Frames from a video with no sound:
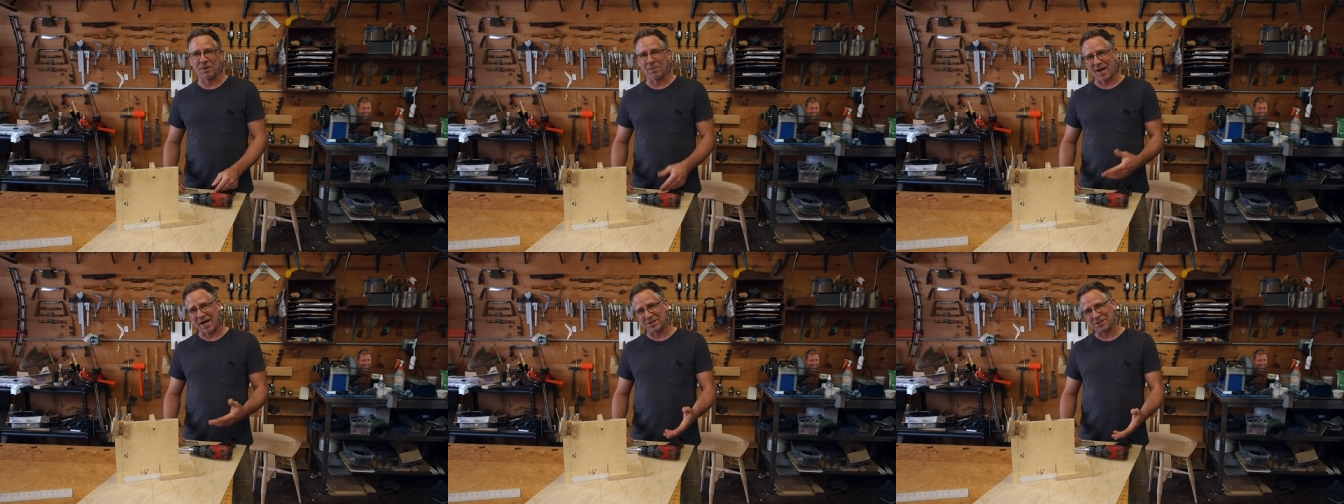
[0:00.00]
My
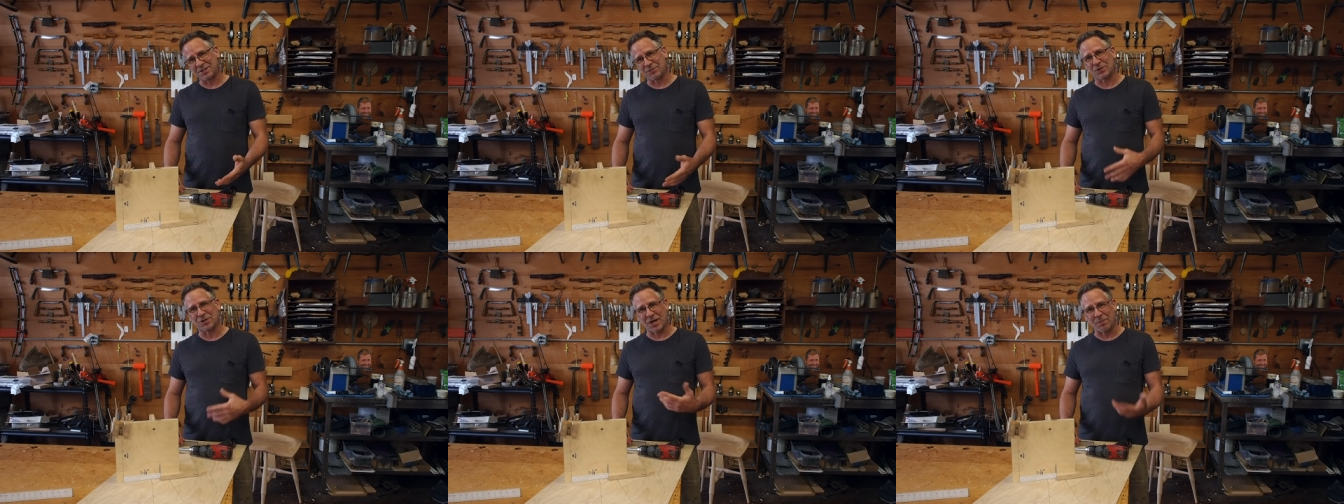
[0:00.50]
passion is
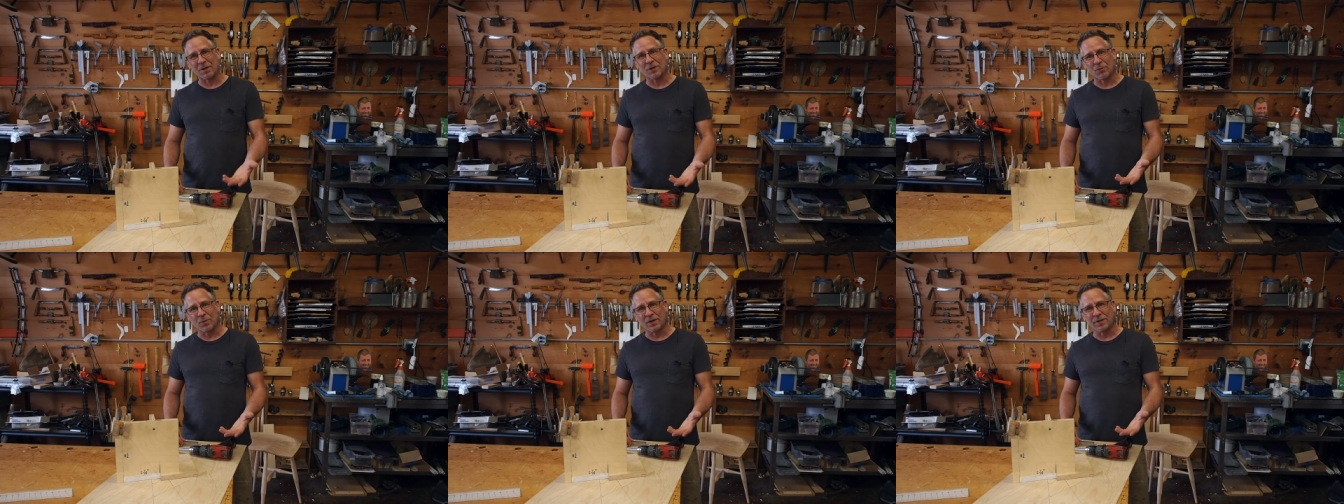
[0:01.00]
for shaping the
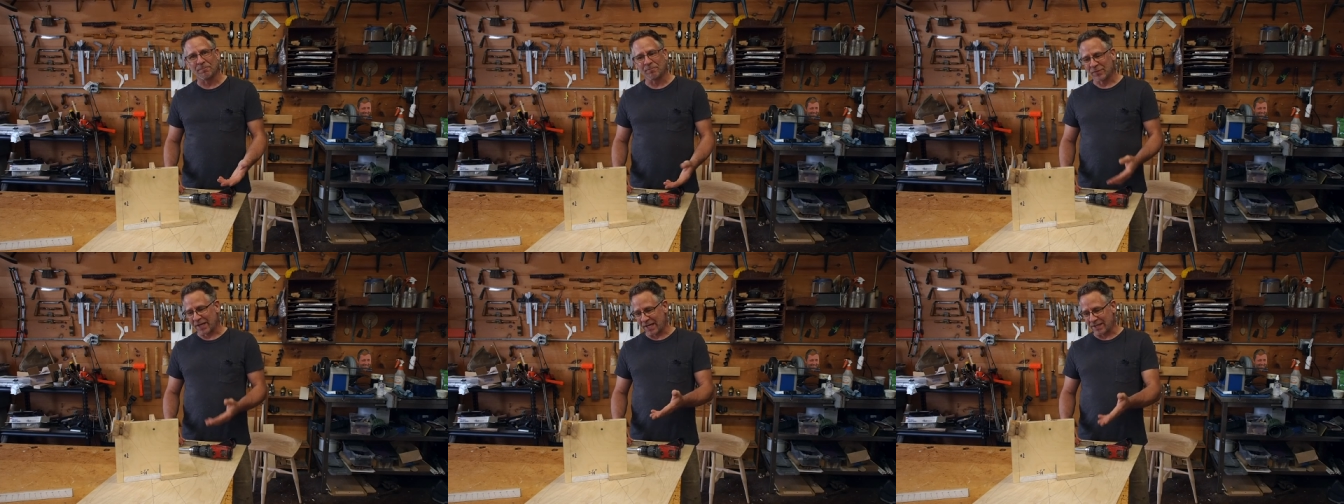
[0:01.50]
wood,
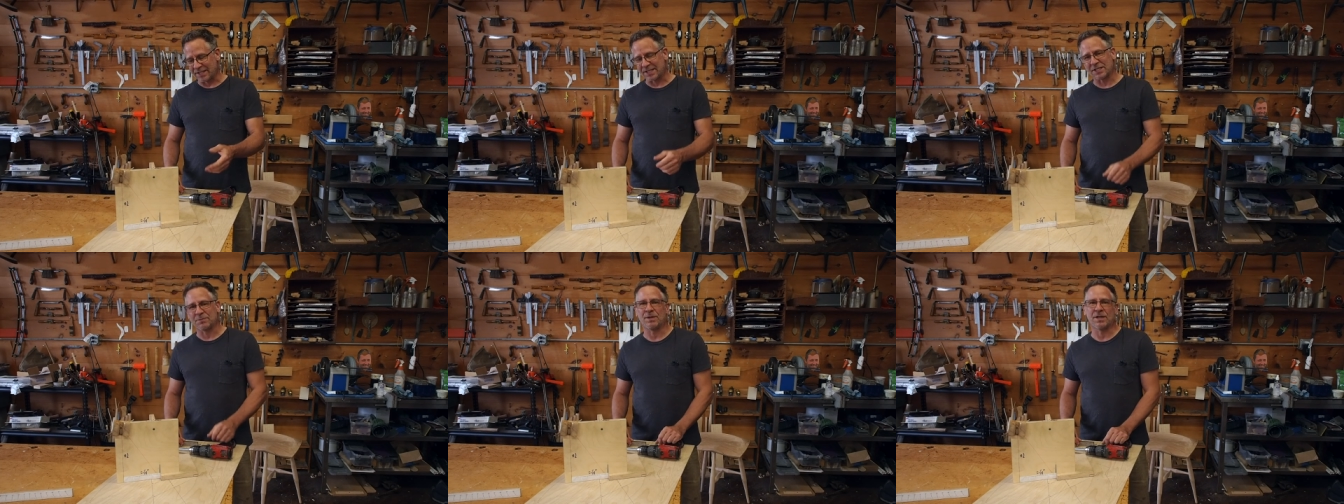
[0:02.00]
and this
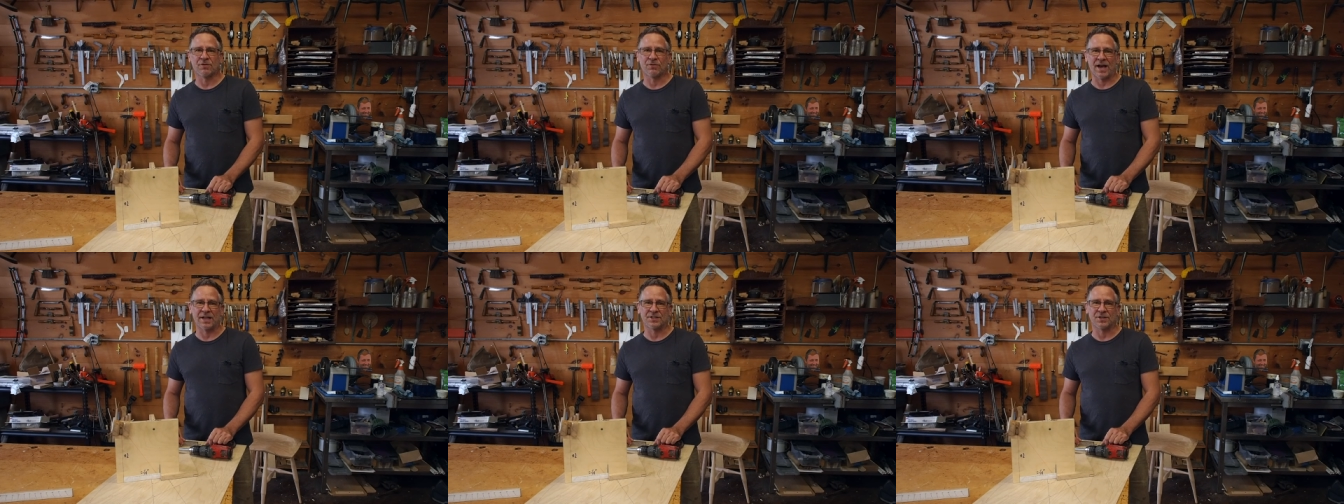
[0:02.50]
gets me there
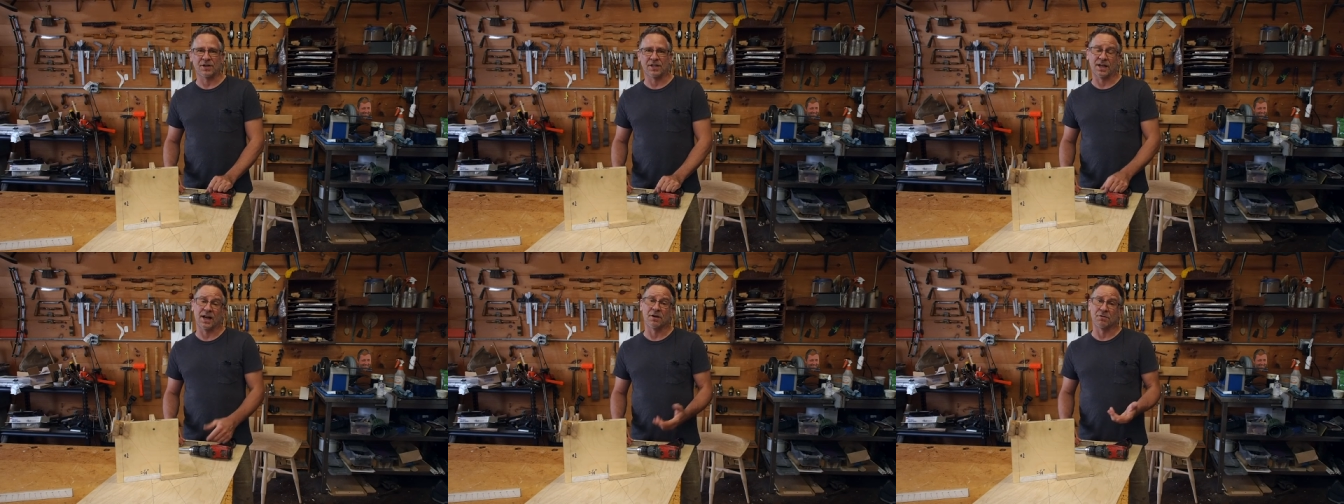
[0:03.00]
faster, and
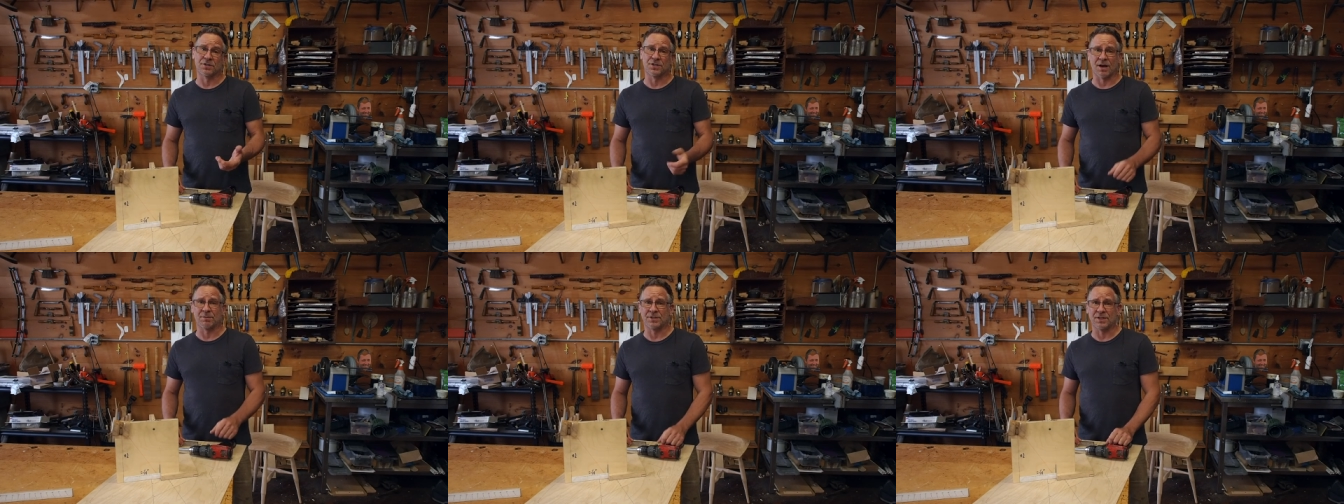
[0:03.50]
then I know the
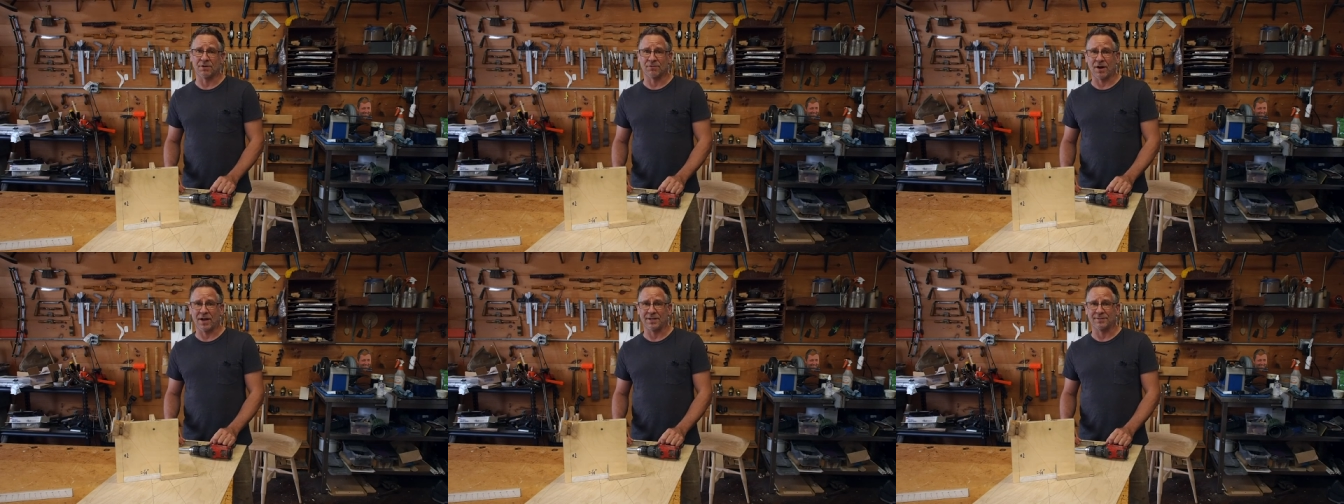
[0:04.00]
job is done right.